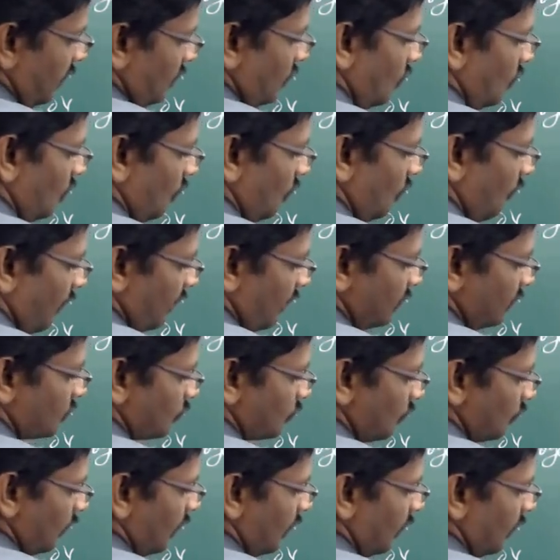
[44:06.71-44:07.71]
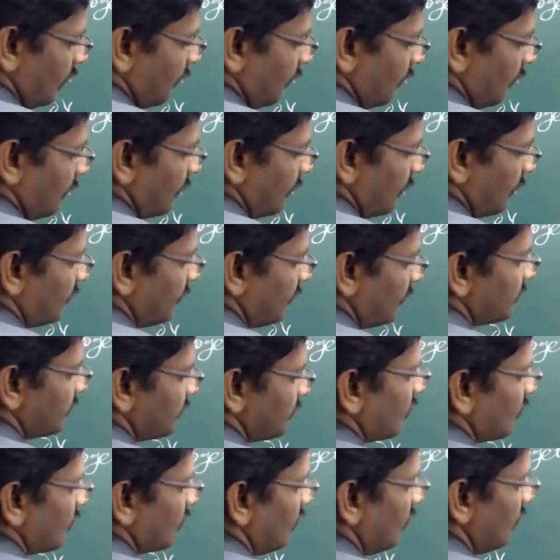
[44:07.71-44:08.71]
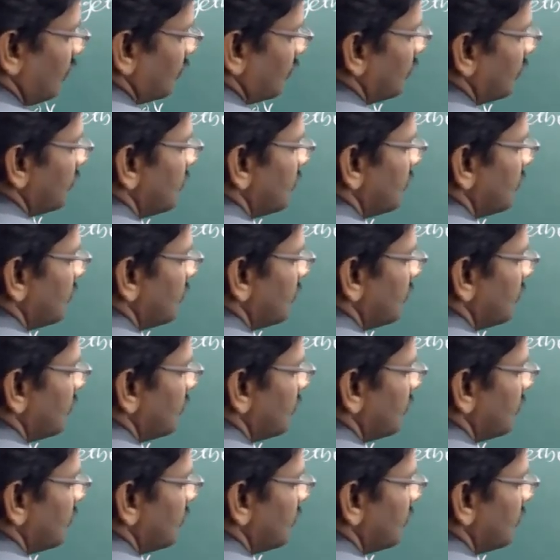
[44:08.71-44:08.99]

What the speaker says: dou y square is equal to